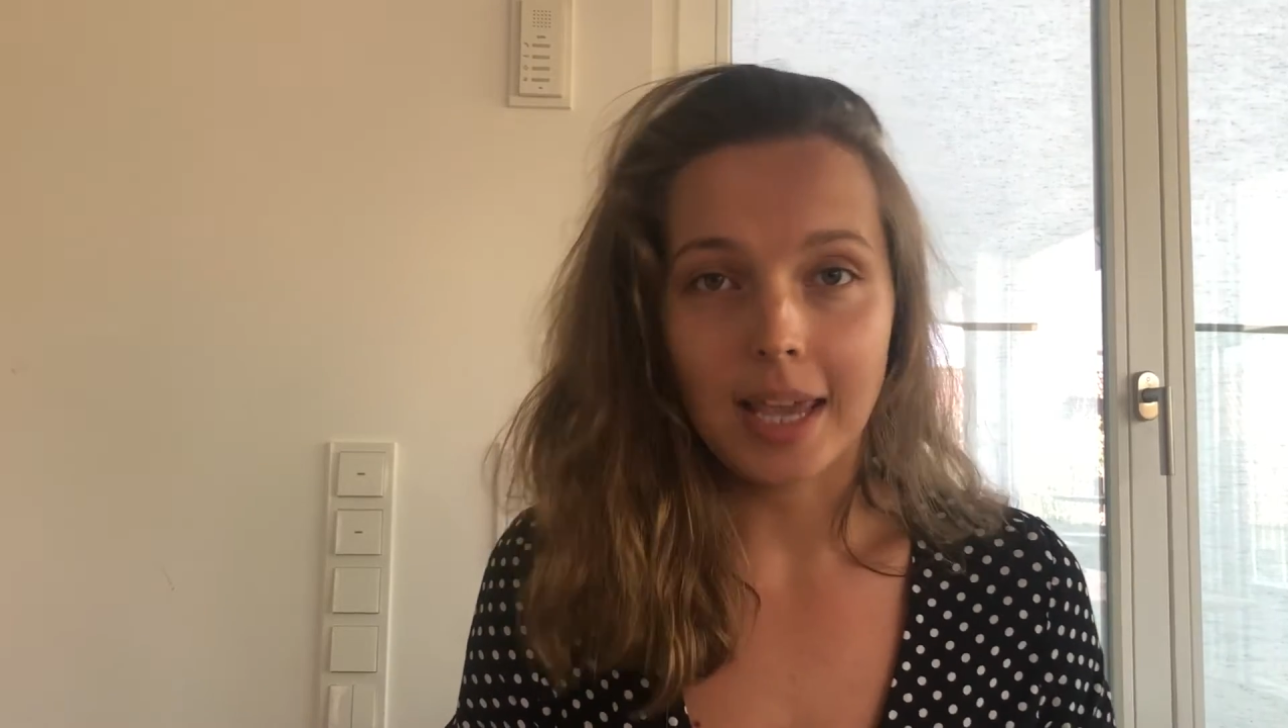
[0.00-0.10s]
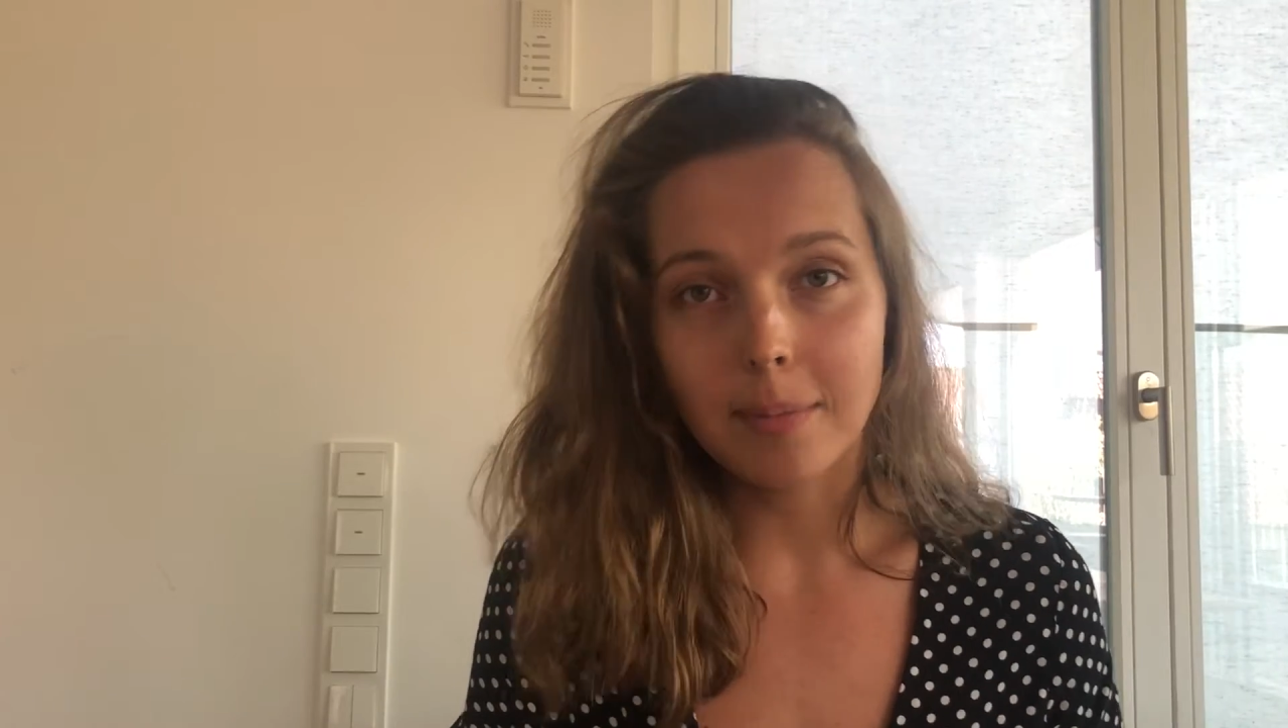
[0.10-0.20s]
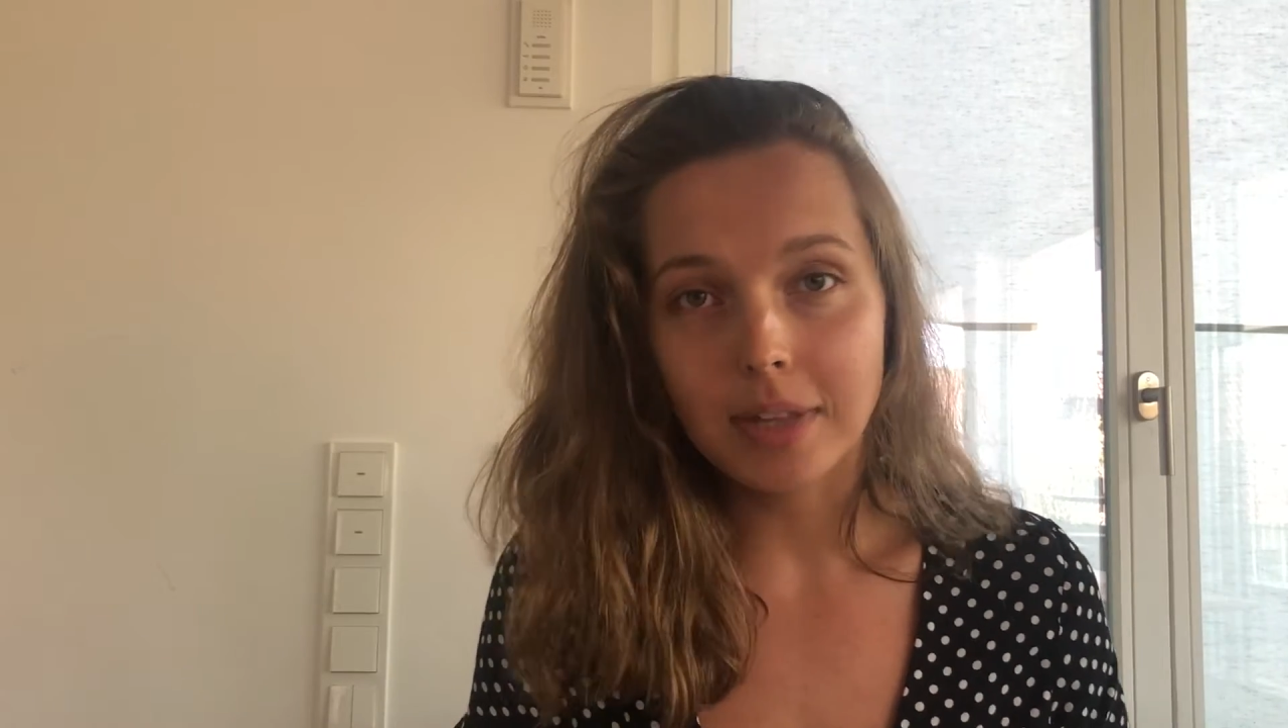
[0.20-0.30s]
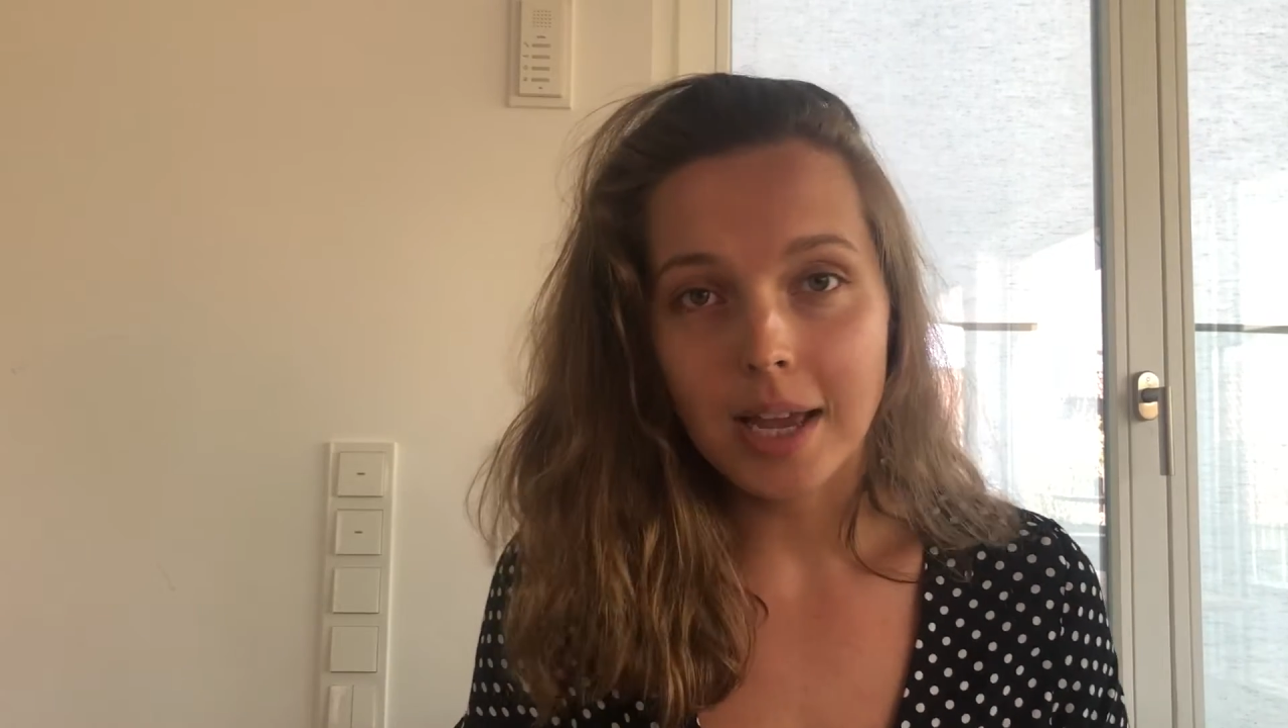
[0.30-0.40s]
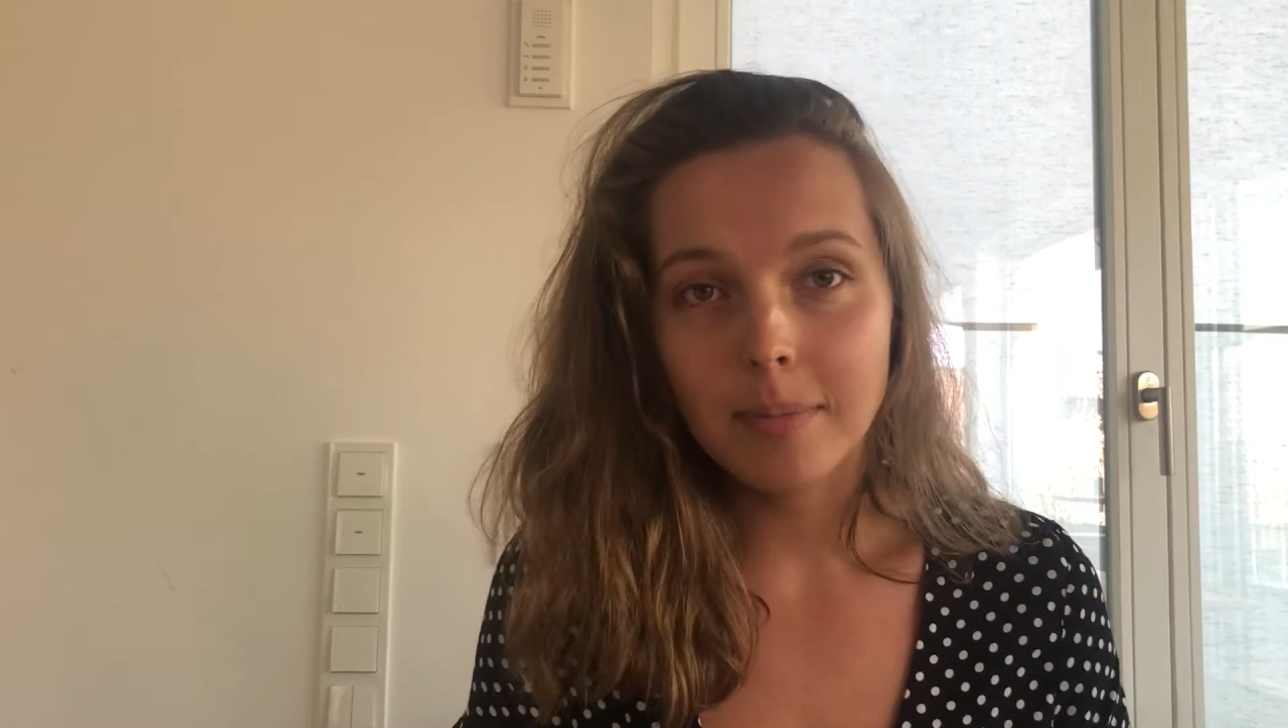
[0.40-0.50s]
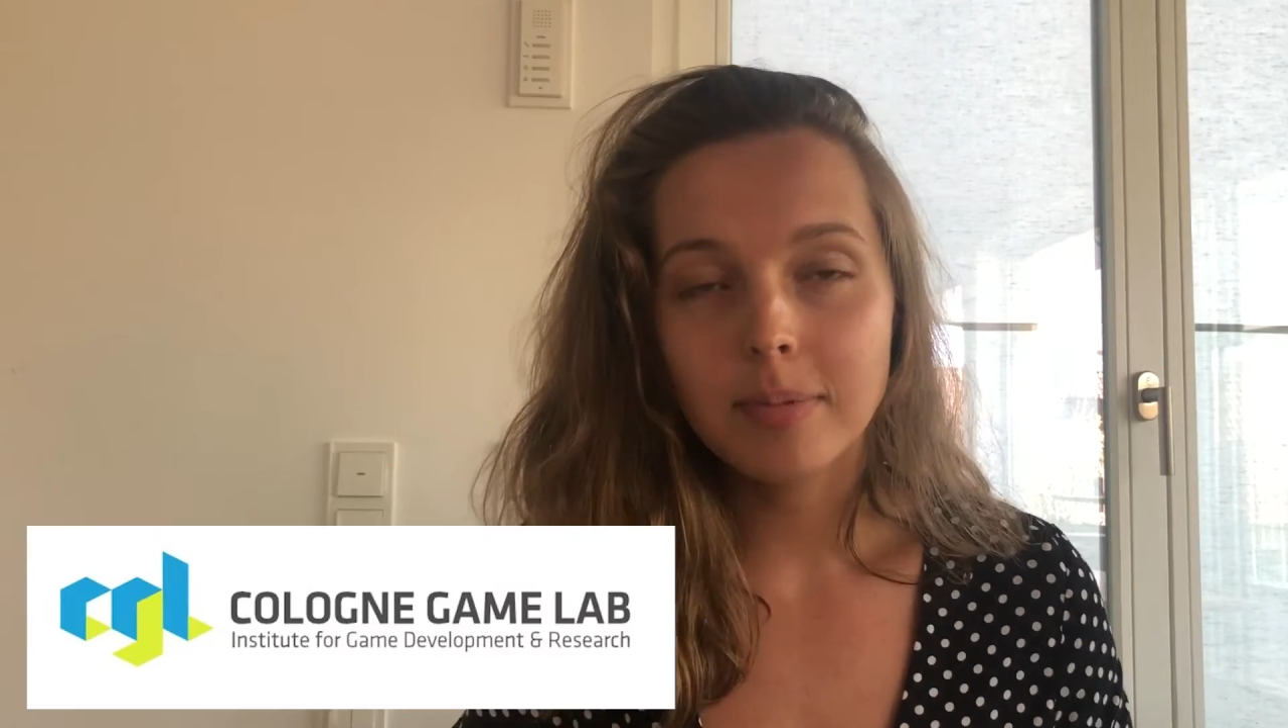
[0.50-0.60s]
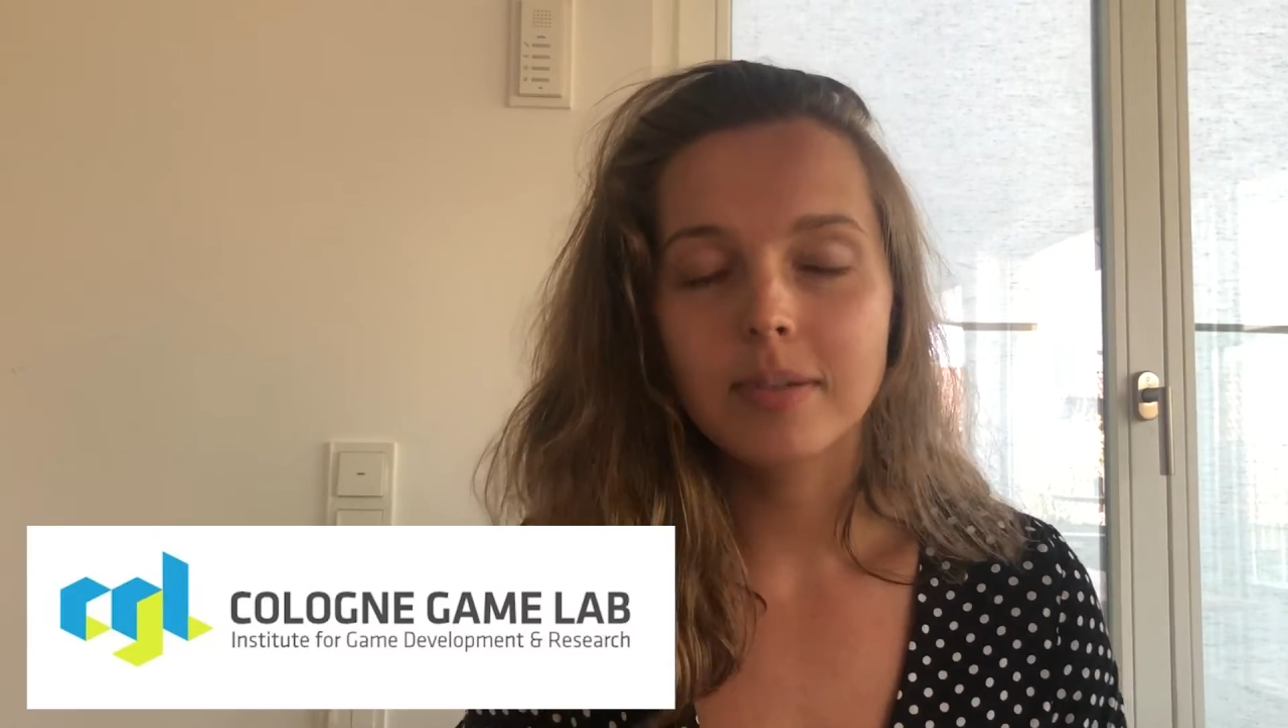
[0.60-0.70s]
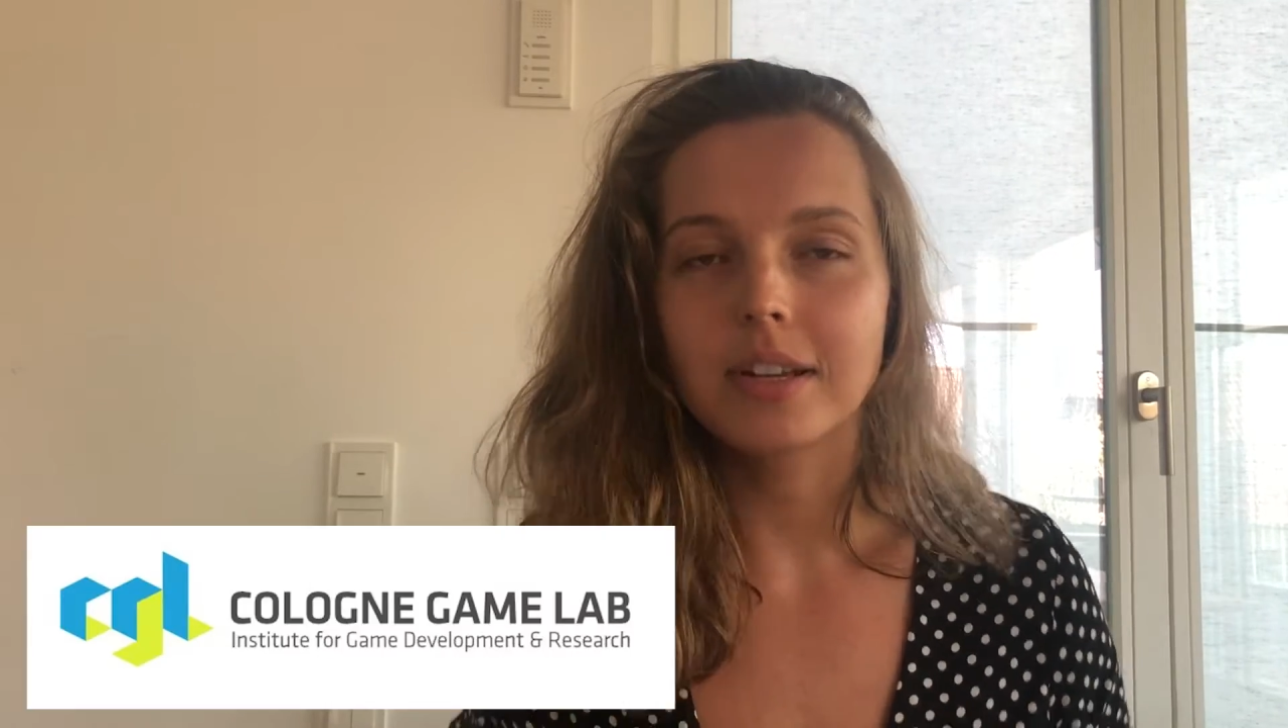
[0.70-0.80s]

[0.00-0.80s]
Game Lab.